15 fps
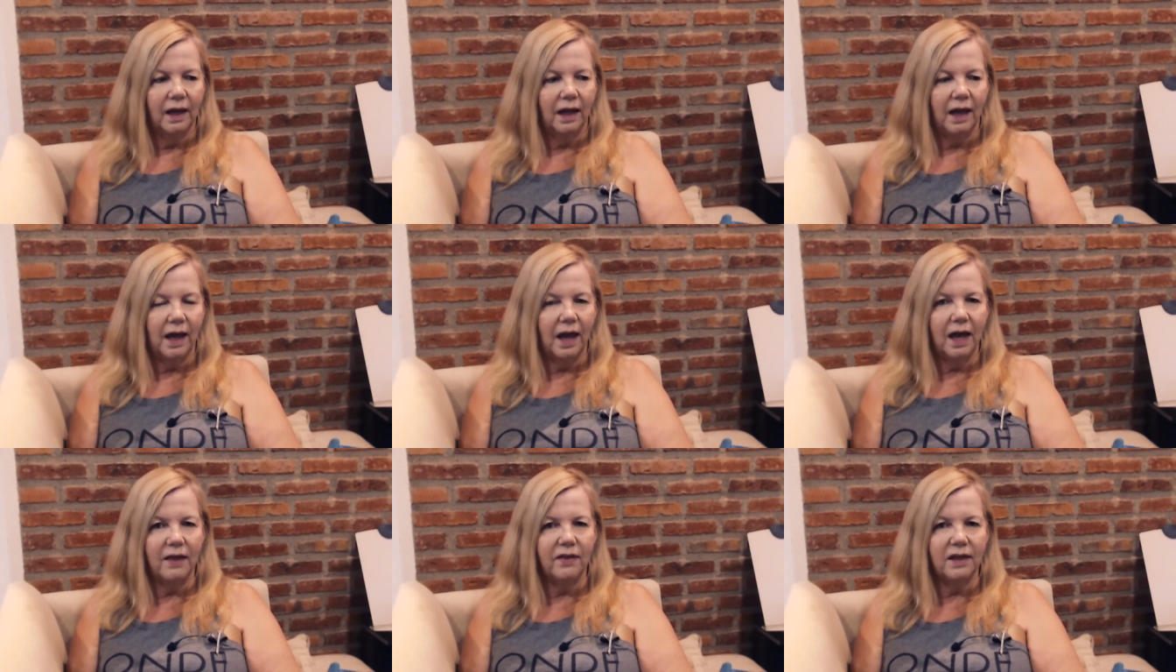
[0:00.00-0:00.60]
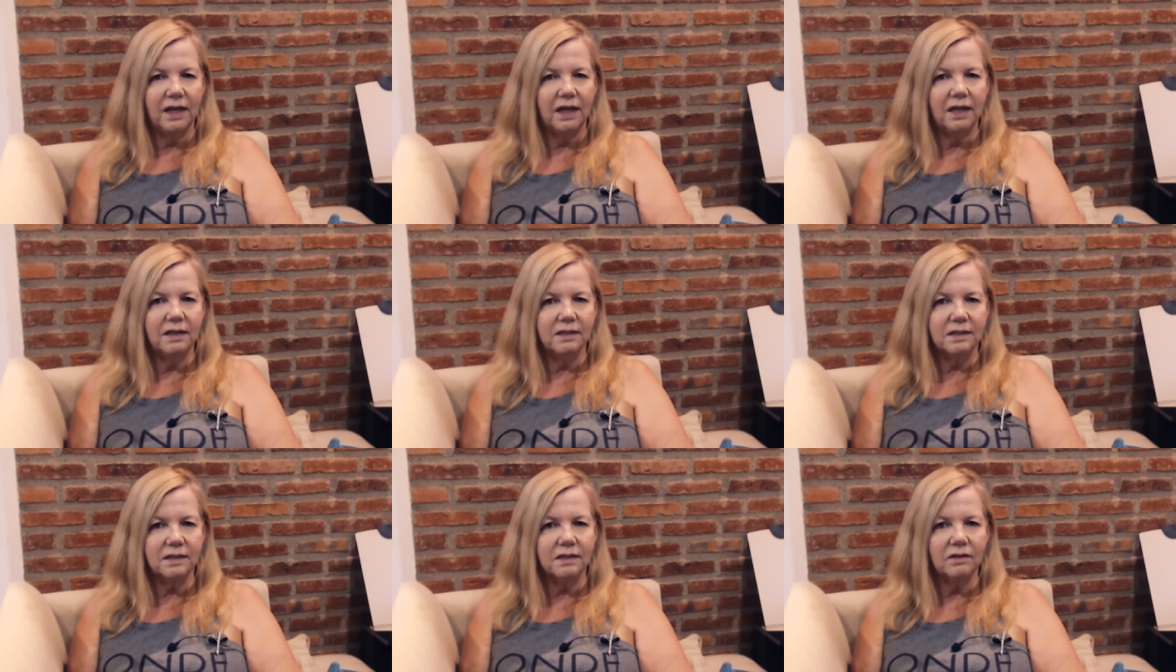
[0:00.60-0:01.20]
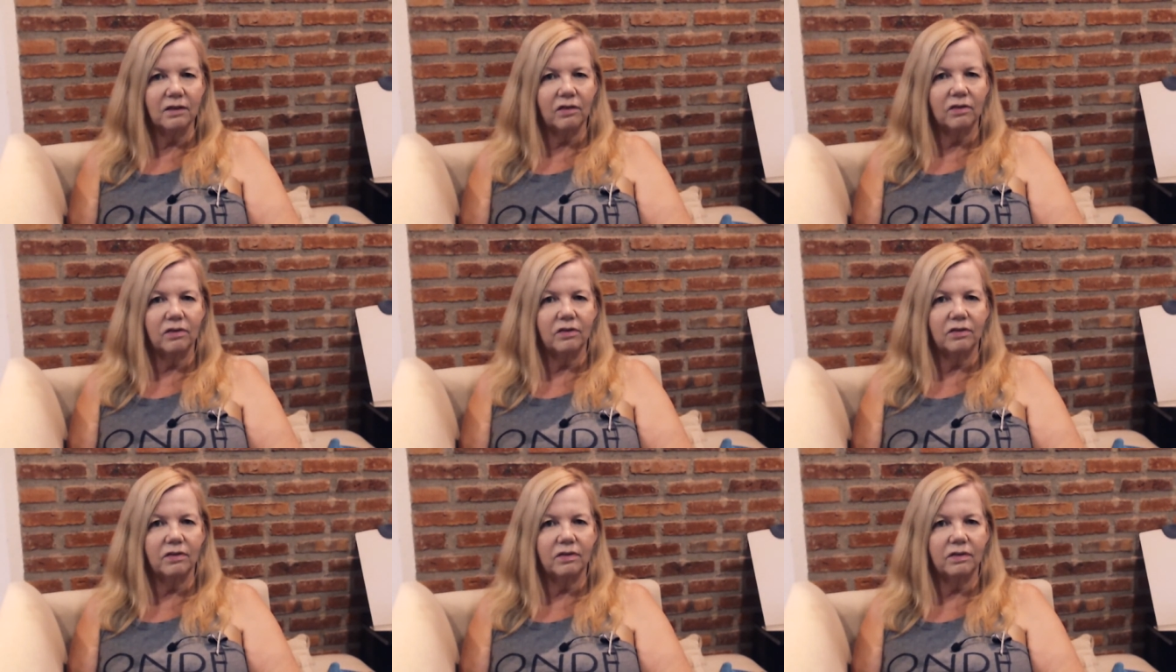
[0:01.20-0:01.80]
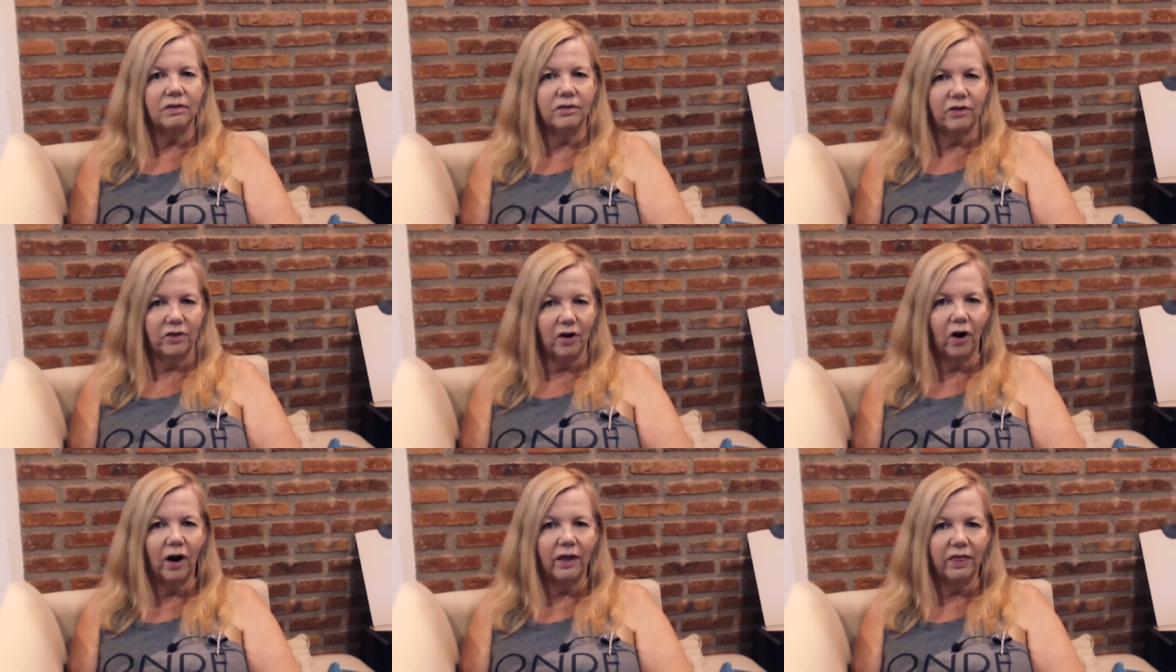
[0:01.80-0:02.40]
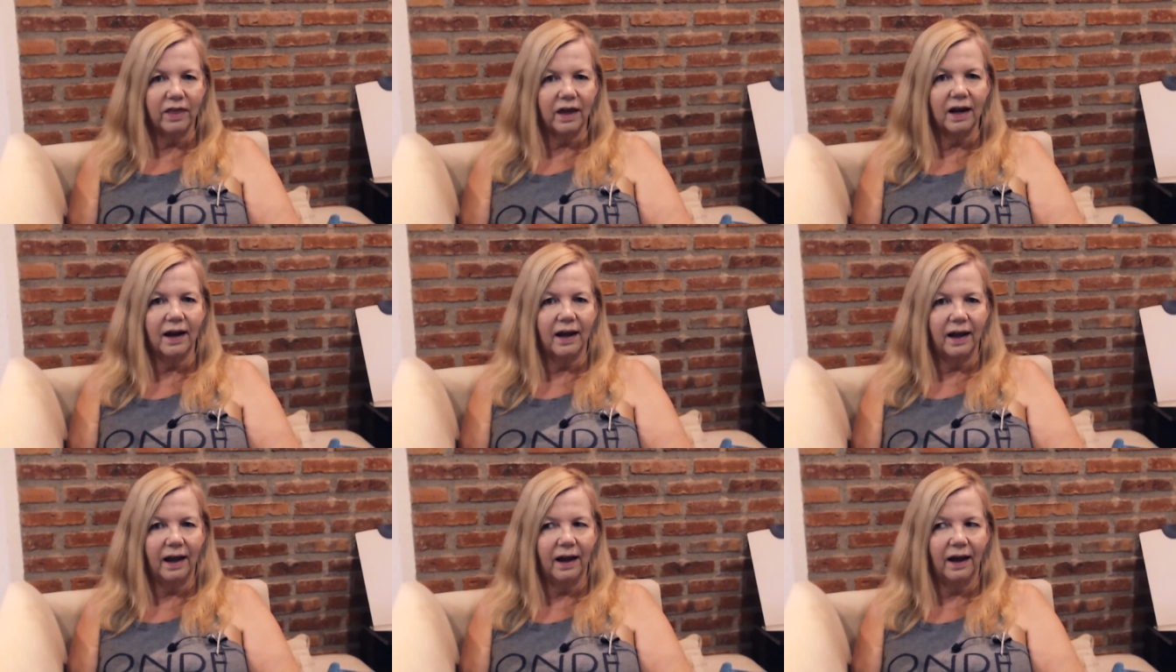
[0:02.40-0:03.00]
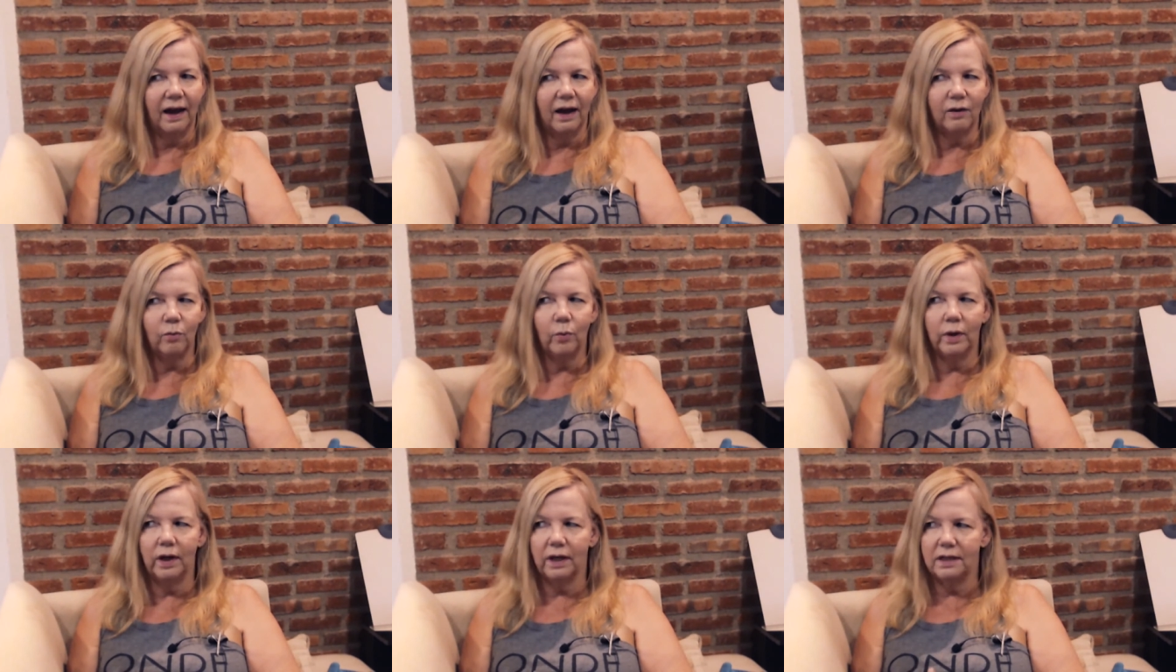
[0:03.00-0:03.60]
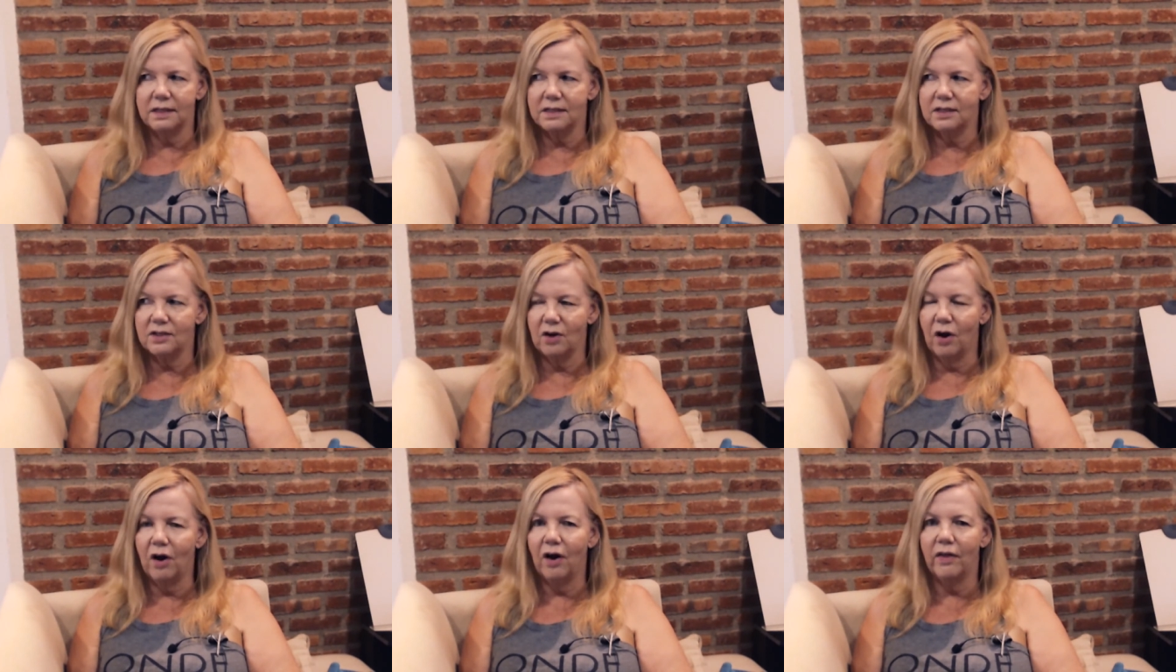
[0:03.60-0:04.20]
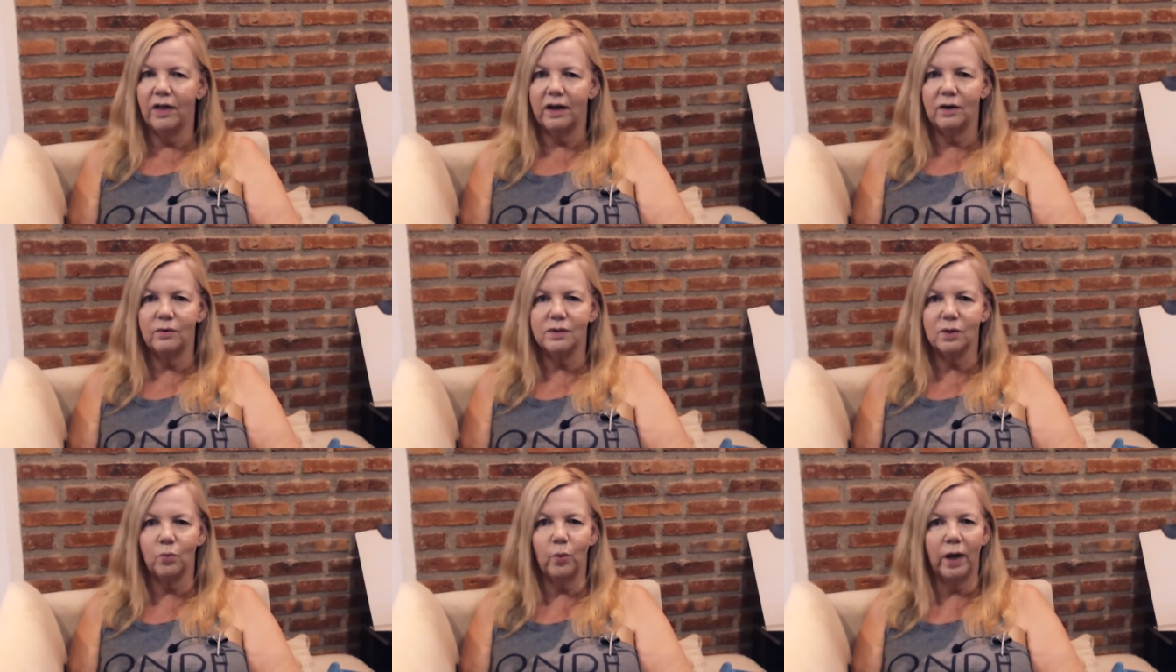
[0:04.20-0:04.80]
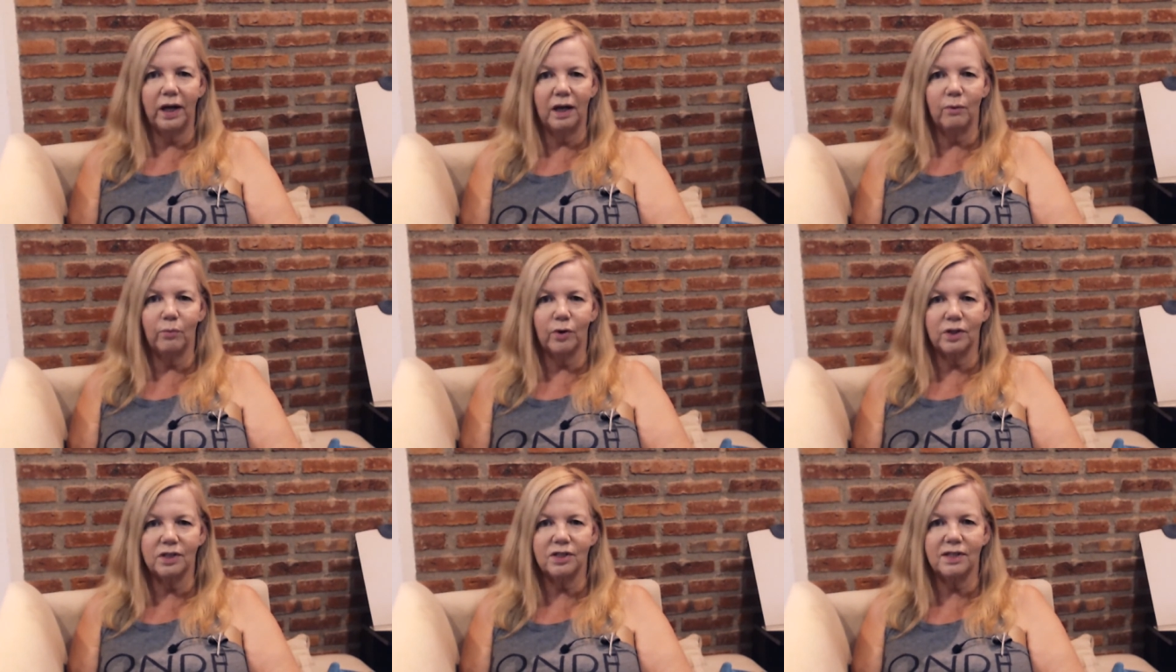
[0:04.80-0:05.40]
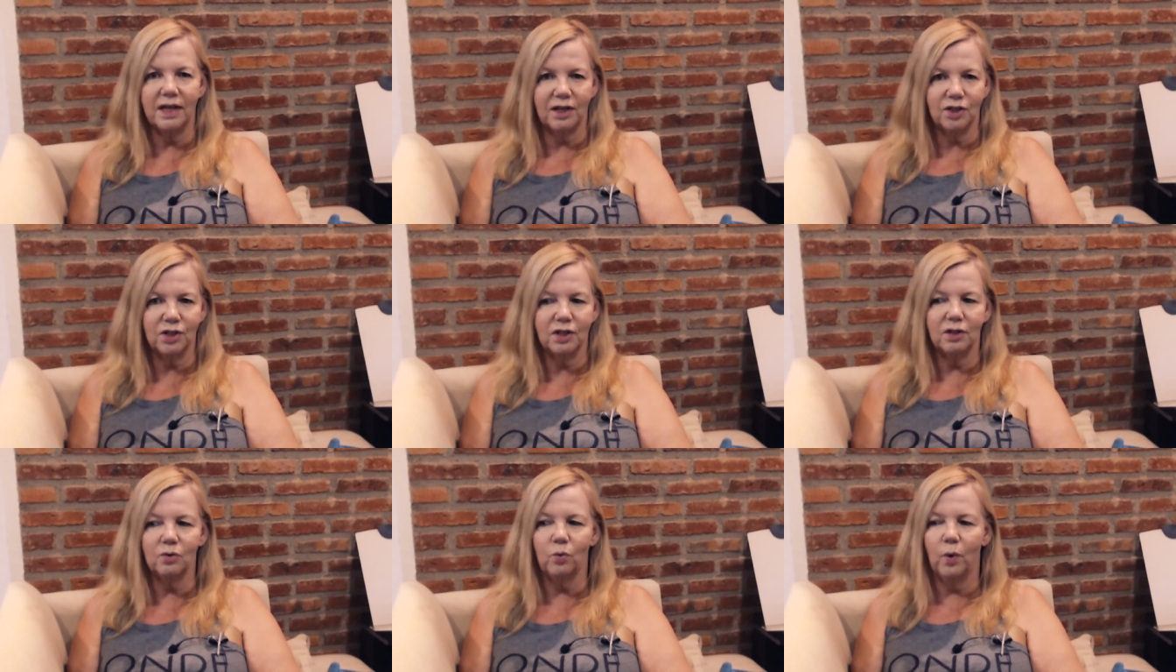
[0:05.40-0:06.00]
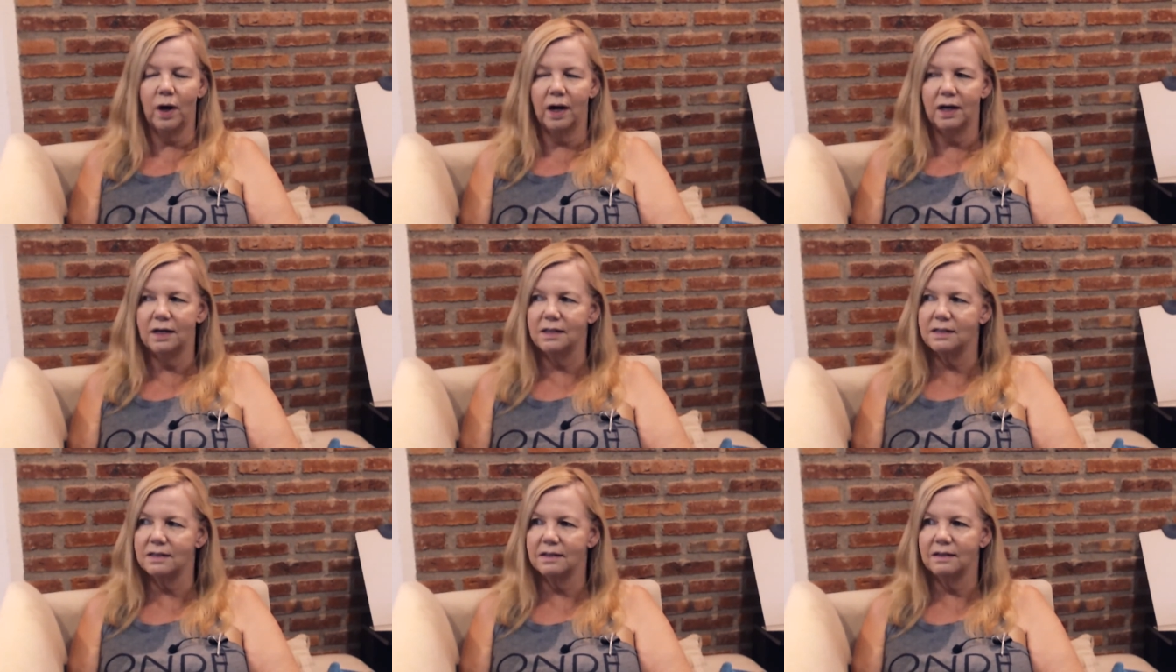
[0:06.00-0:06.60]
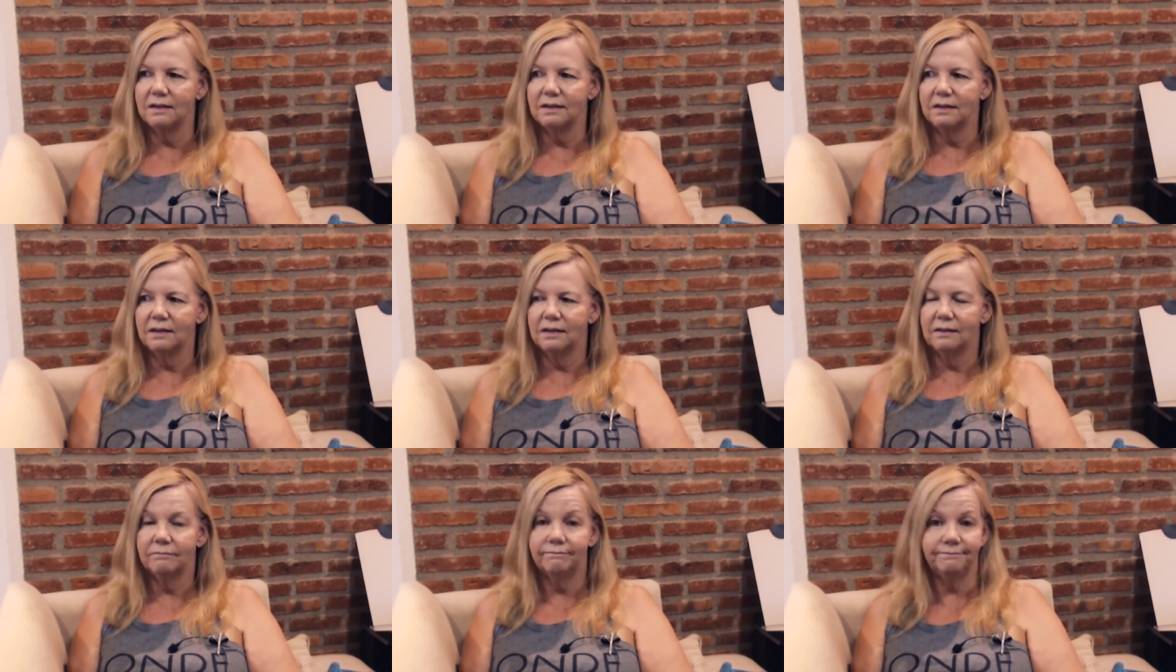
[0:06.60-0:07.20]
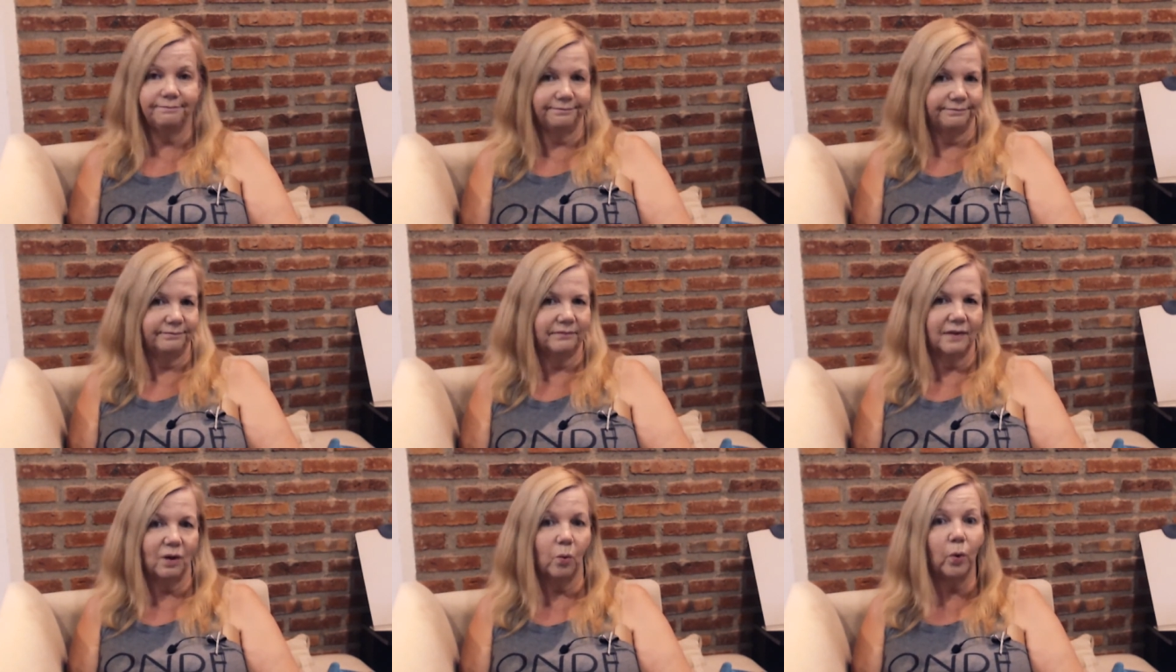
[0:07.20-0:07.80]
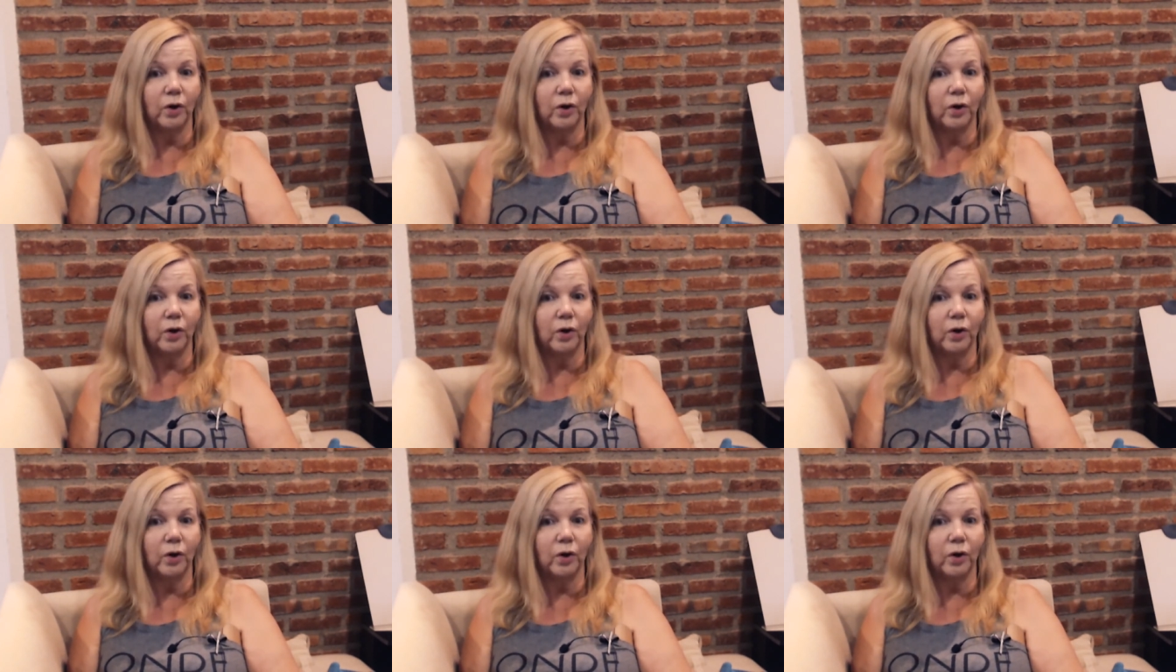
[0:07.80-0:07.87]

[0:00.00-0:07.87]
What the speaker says: And the instant thought that I had when I saw that it was a wedding procession was, I wonder